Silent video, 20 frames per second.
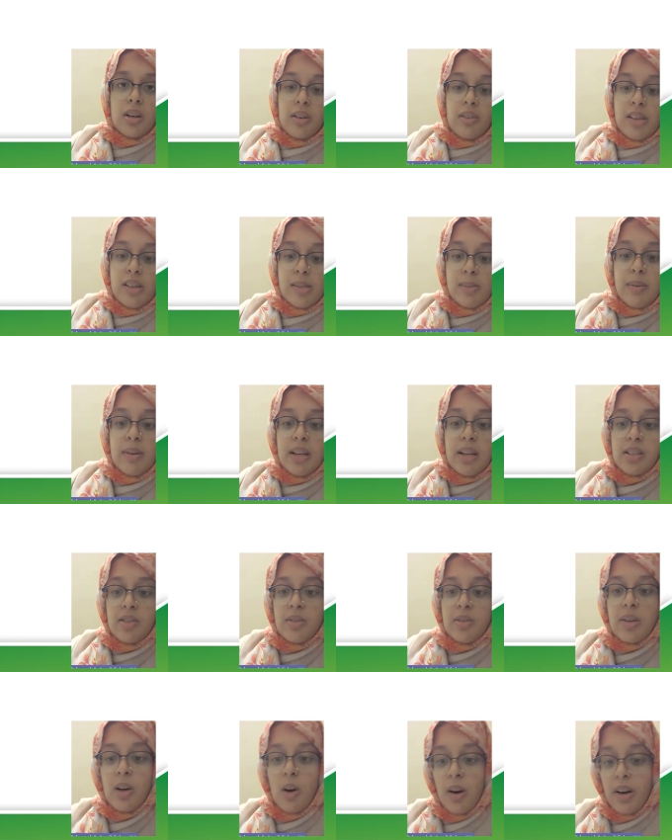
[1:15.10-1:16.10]
a
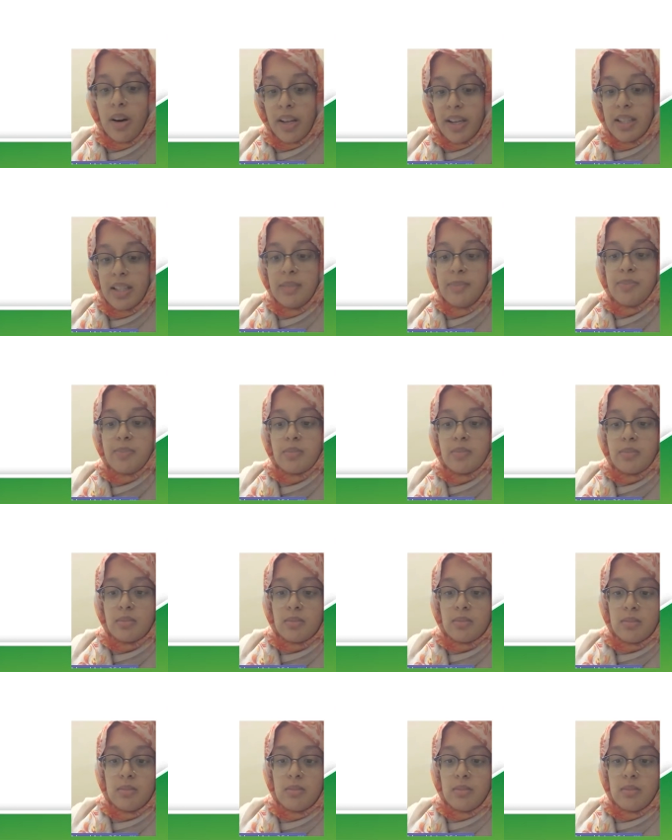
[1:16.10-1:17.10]
respiratory organ
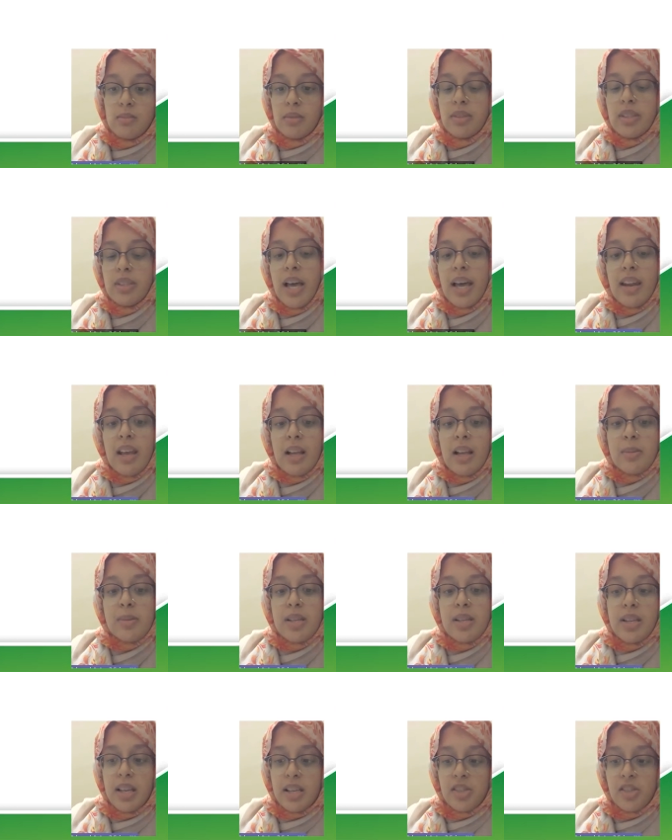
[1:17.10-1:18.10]
that
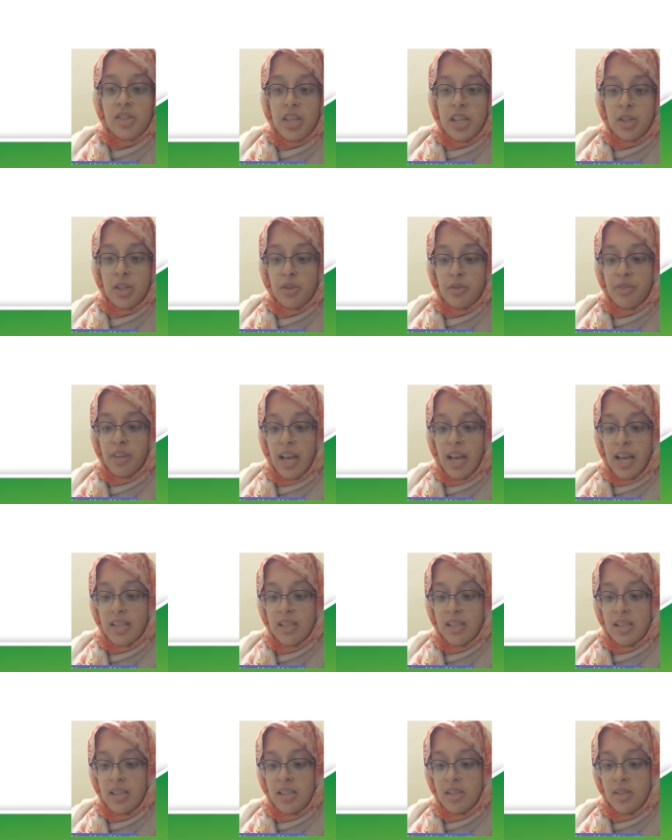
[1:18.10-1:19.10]
helps in exchange of
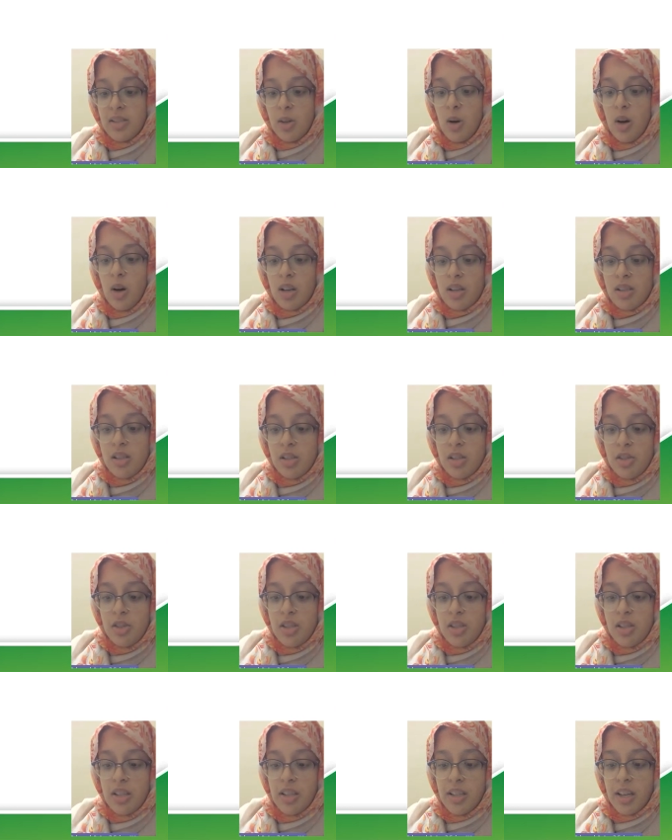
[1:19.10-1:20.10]
gases, the
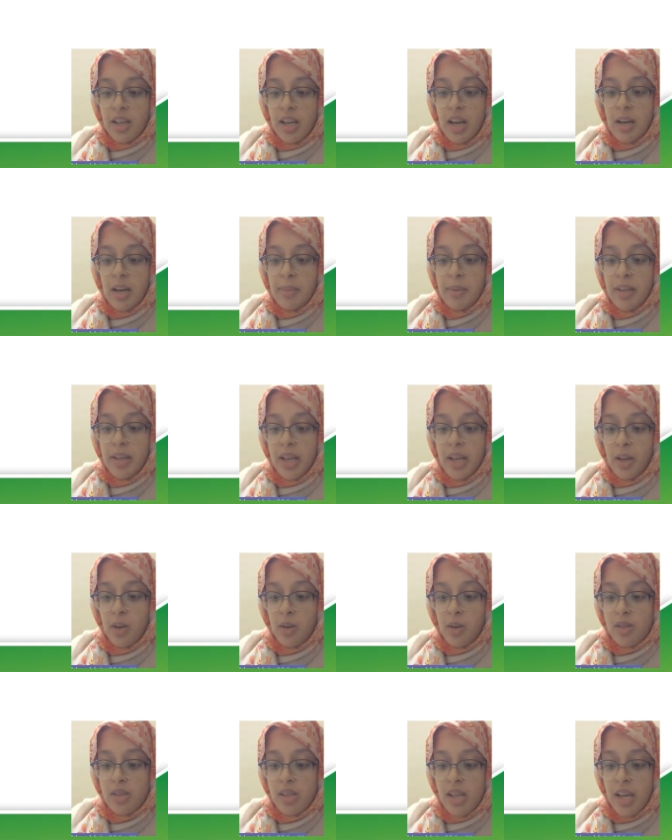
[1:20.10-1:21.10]
oxygen and the carbon
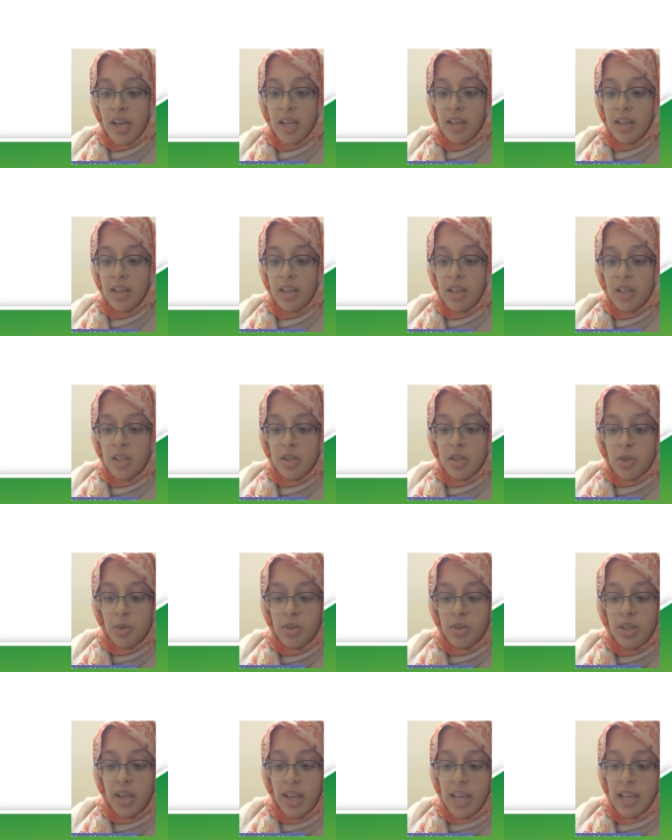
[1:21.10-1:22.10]
dioxide
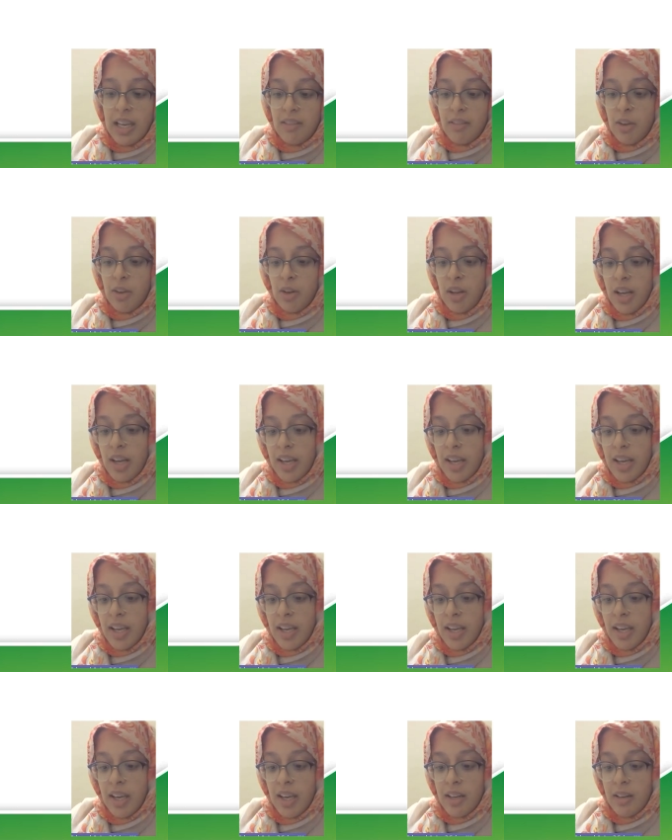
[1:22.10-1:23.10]
through the
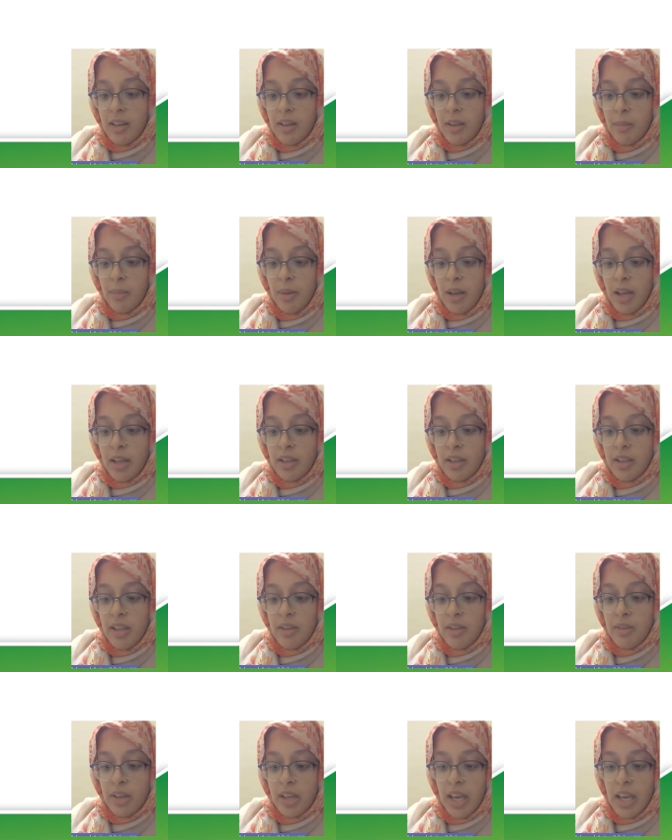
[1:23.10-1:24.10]
alveoli and the
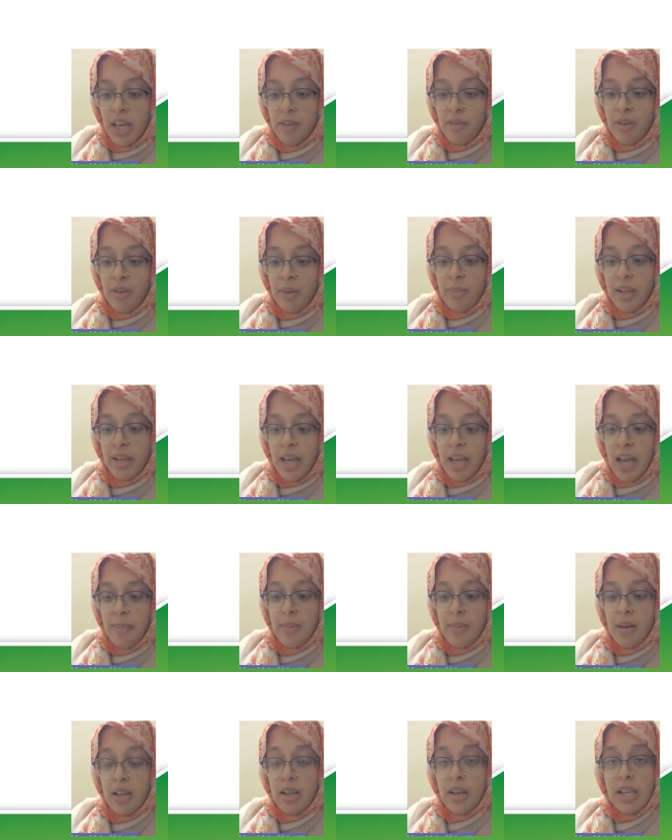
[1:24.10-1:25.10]
blood, then again from the
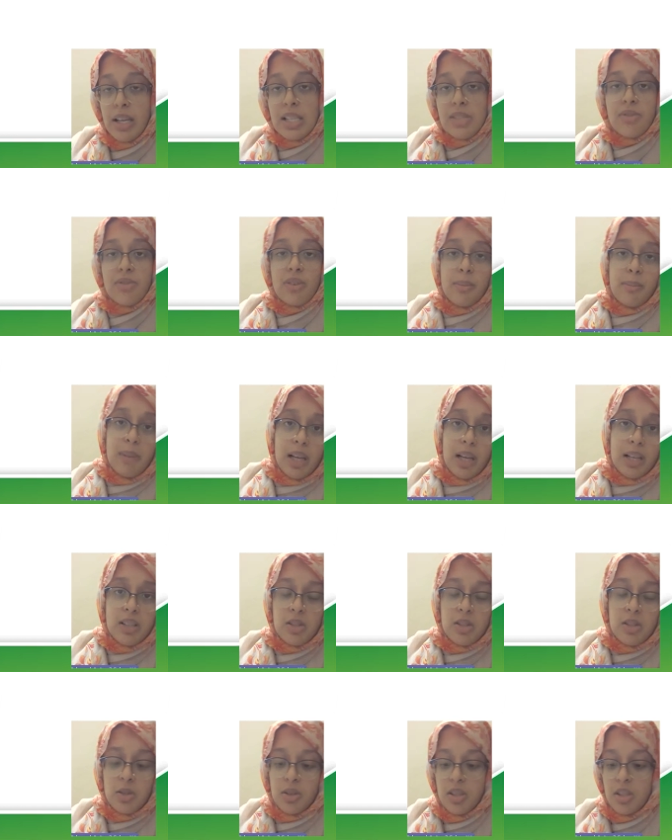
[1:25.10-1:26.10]
capillaries, from
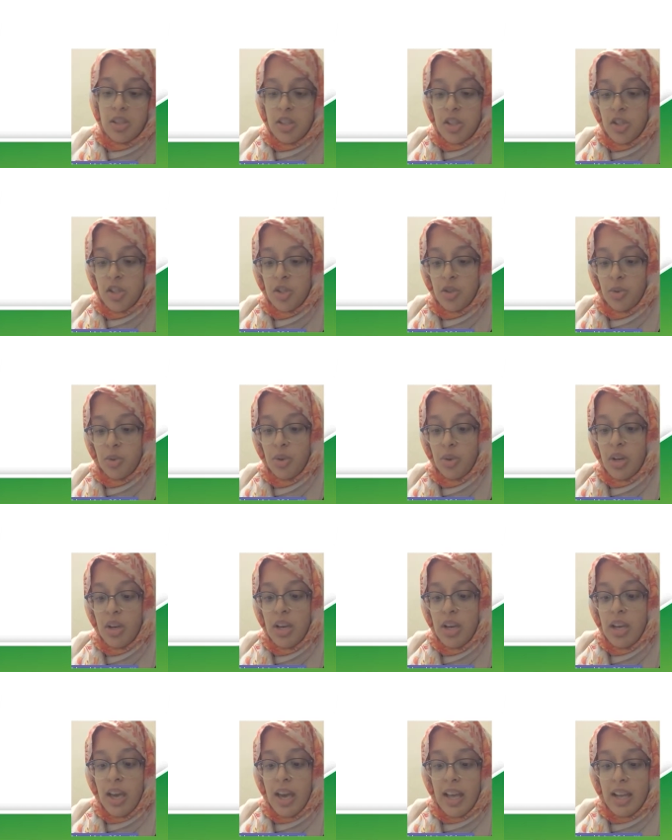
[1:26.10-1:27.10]
blood to the tissue,
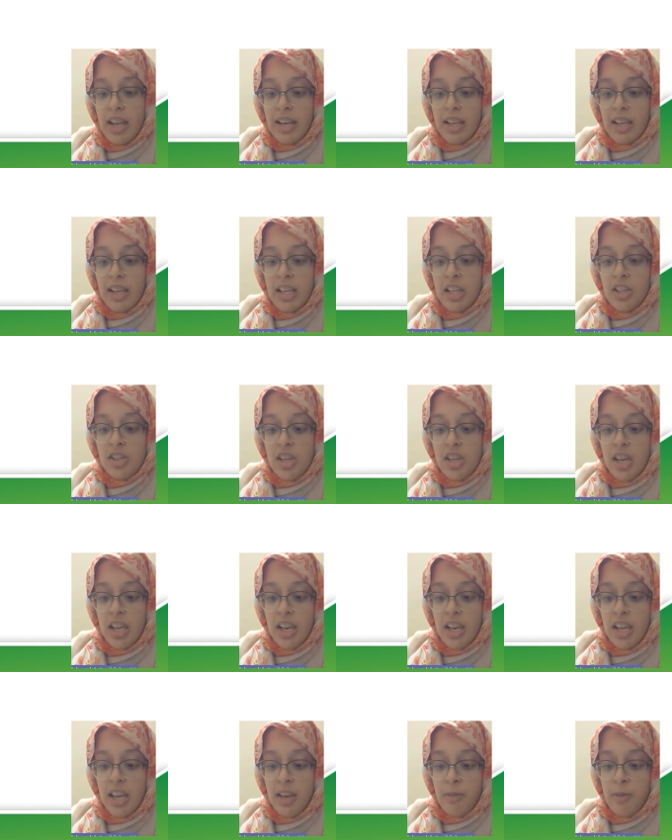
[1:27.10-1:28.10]
and each
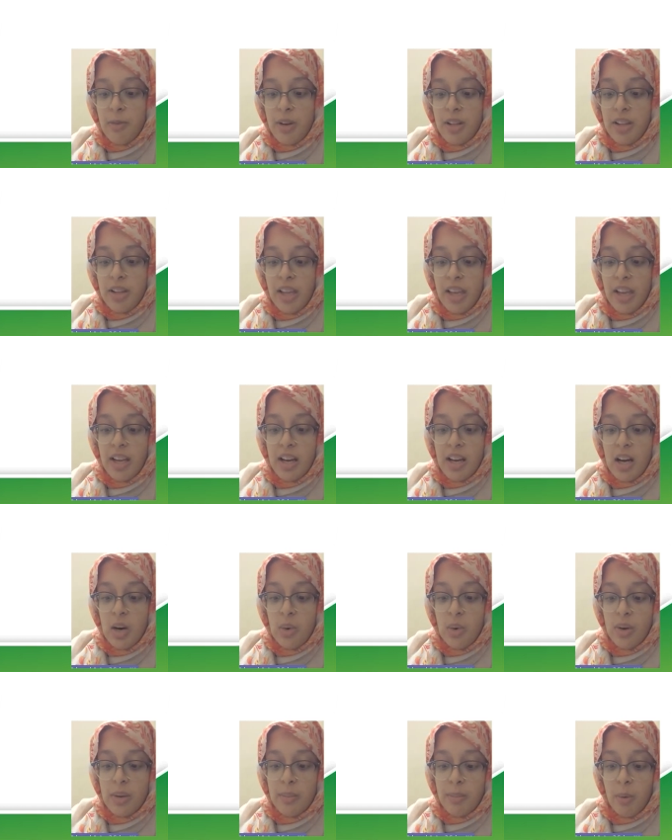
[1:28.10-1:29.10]
and everything.
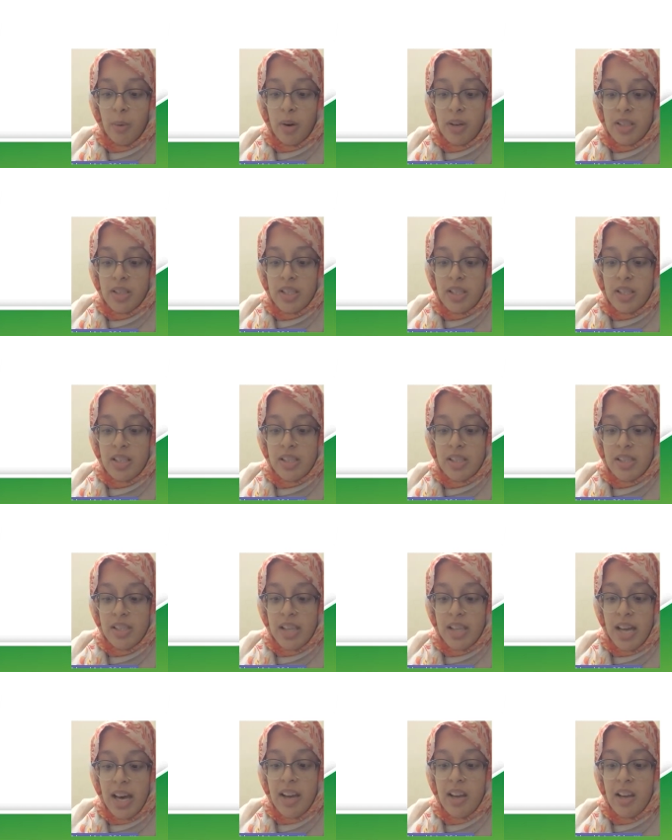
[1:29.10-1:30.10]
How important
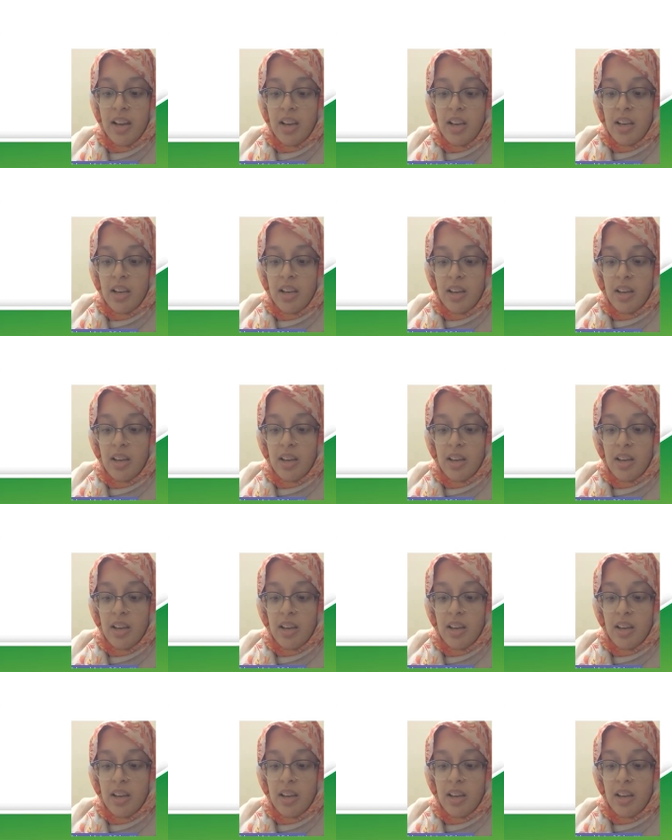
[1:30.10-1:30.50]
is that?